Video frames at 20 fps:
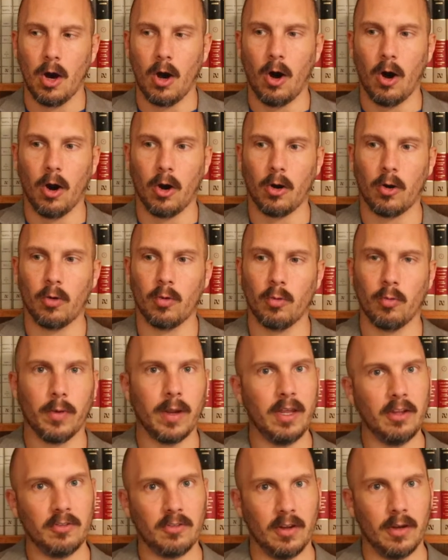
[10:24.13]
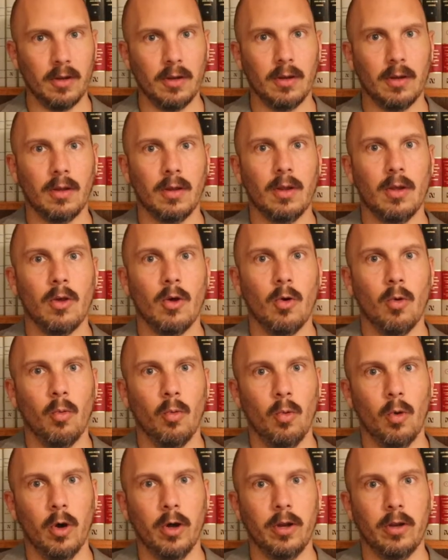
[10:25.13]
our reason
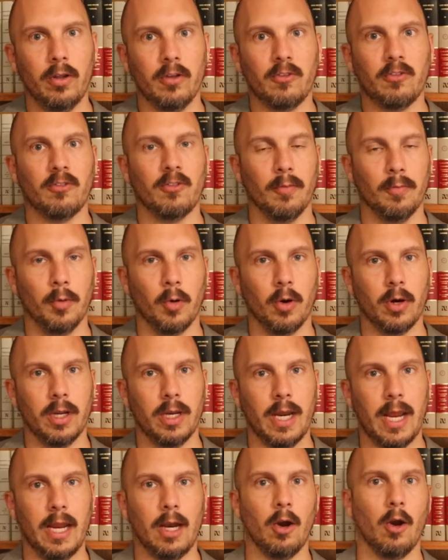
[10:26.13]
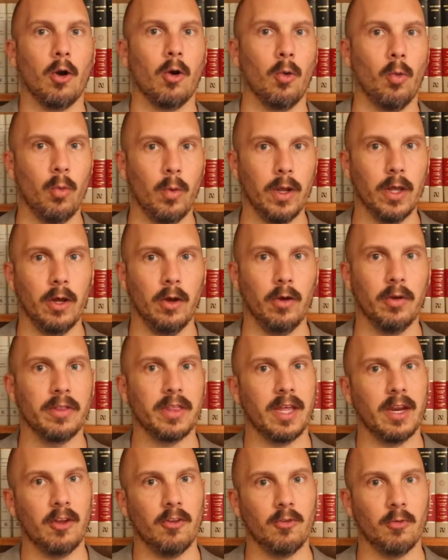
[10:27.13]
would subordinate our will.
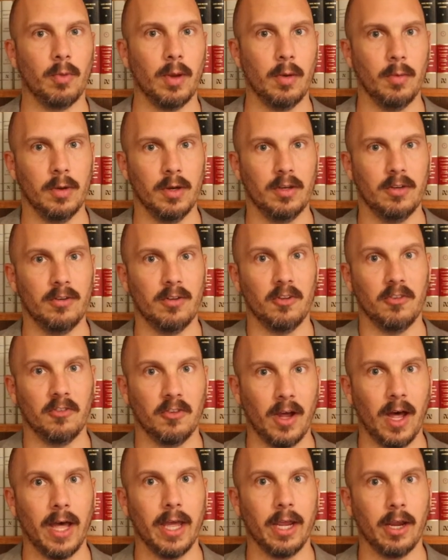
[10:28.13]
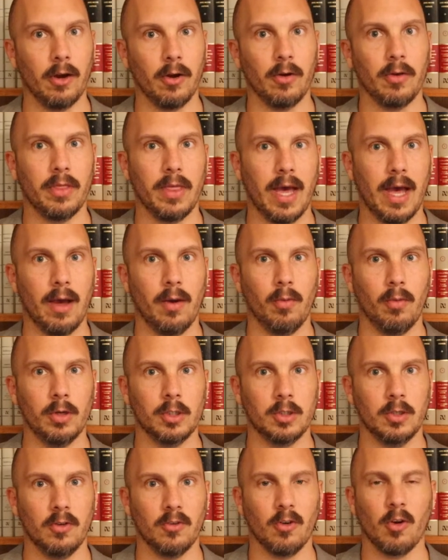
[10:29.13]
That is, we would desire that
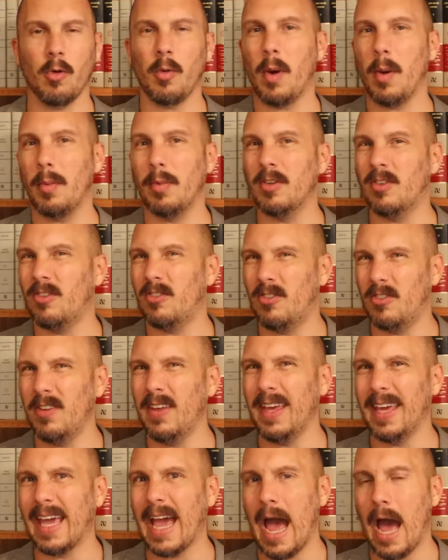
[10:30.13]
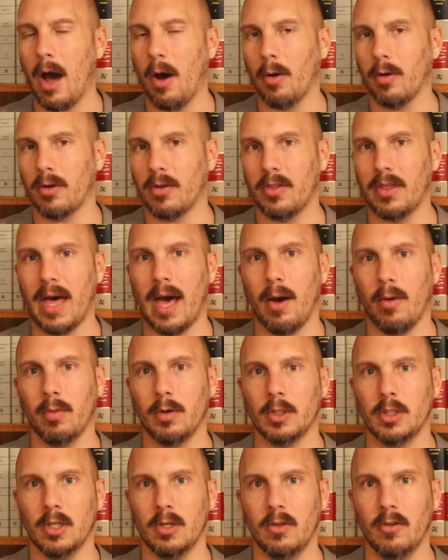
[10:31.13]
which is, or we would seek out that
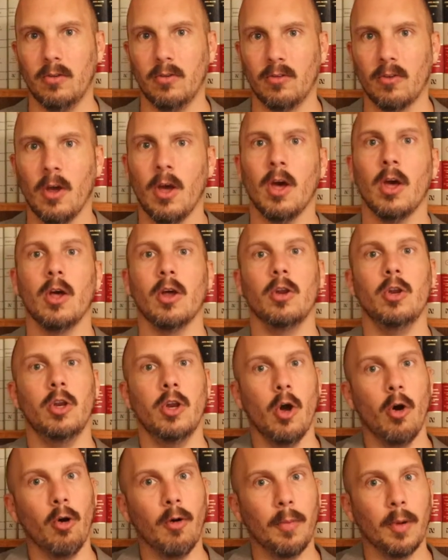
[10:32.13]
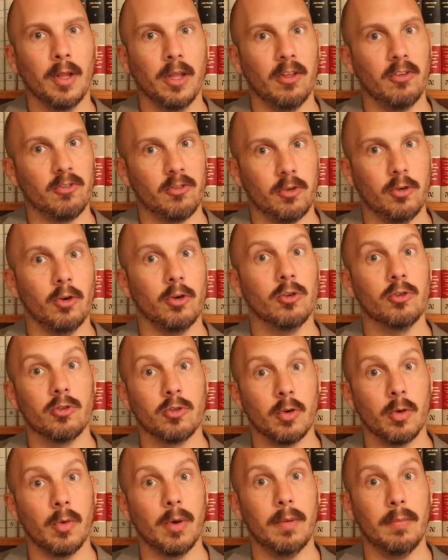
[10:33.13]
which is noble as good,
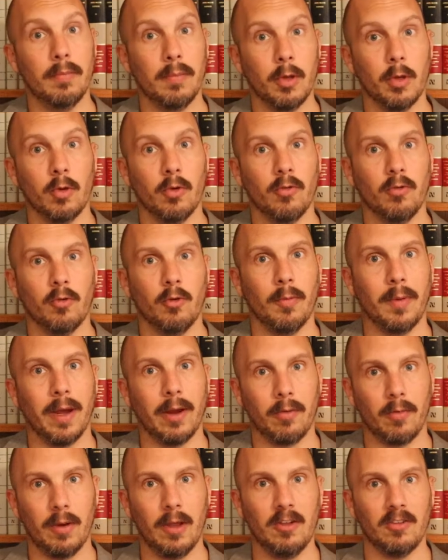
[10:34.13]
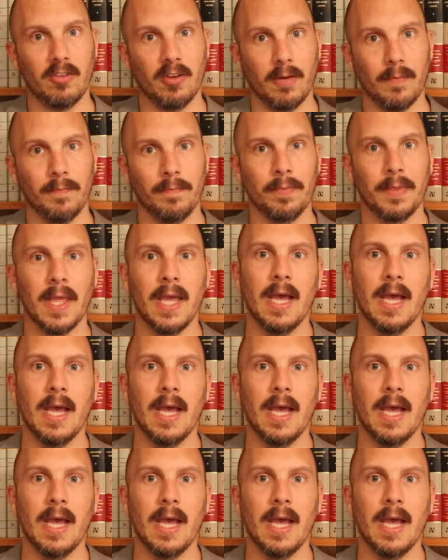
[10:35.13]
true, and beautiful by reason.